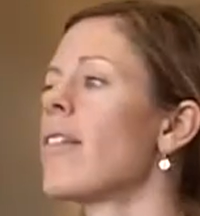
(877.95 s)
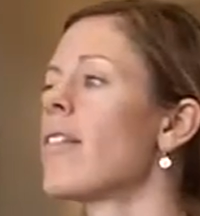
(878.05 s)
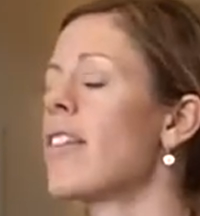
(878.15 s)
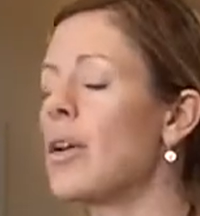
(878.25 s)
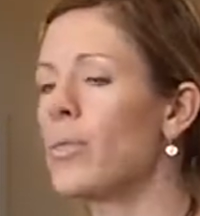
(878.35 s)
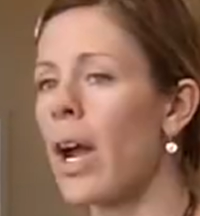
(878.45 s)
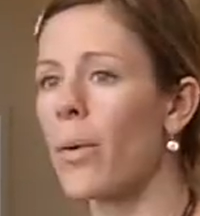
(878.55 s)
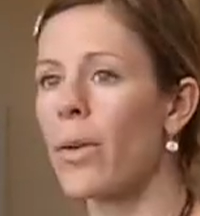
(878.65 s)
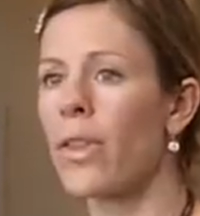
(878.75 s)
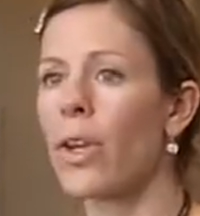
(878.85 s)
seem
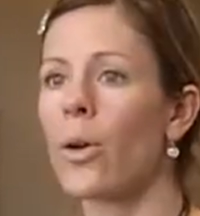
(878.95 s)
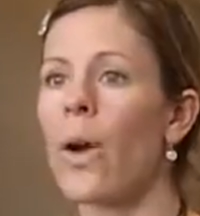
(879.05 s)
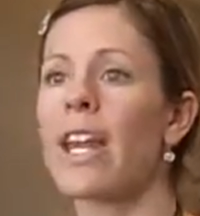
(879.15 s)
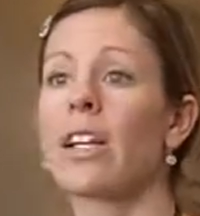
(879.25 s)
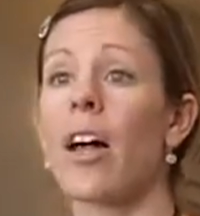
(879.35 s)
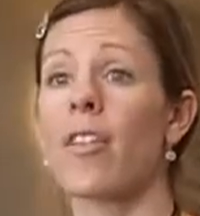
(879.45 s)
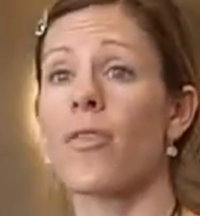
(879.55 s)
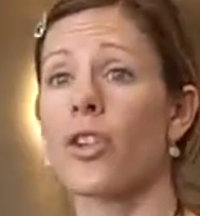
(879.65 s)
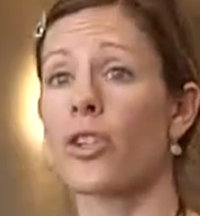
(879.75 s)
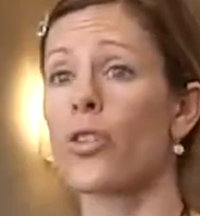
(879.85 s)
right with you, any
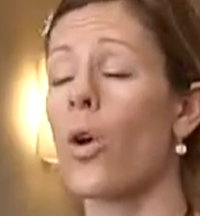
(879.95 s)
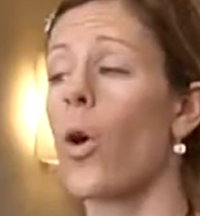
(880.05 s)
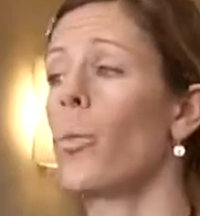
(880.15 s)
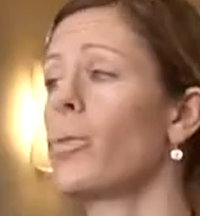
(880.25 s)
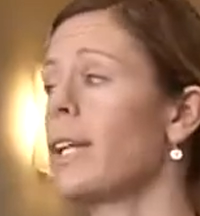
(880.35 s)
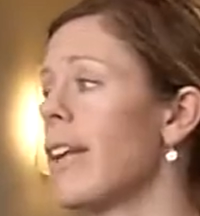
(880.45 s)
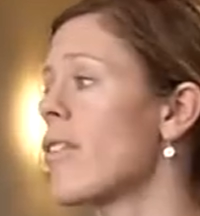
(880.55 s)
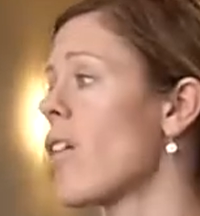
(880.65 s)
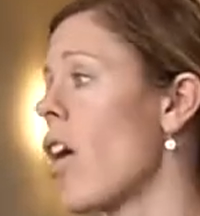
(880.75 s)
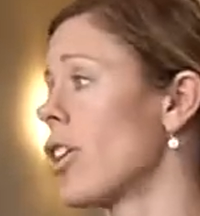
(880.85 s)
loss of control,
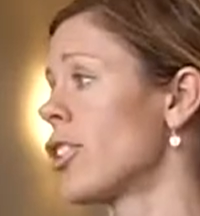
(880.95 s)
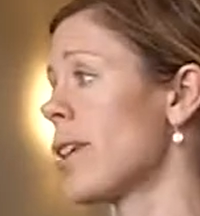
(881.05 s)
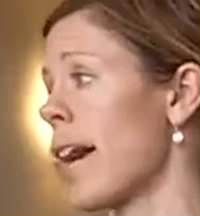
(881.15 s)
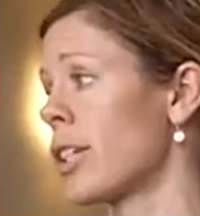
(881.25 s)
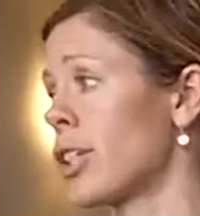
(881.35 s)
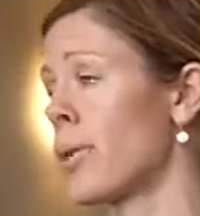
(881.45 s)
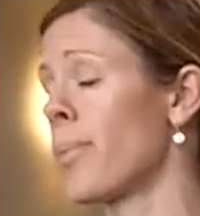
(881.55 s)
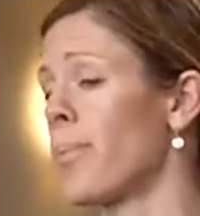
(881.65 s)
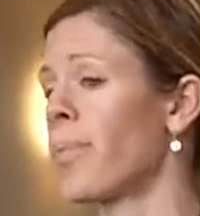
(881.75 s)
please call your doctor.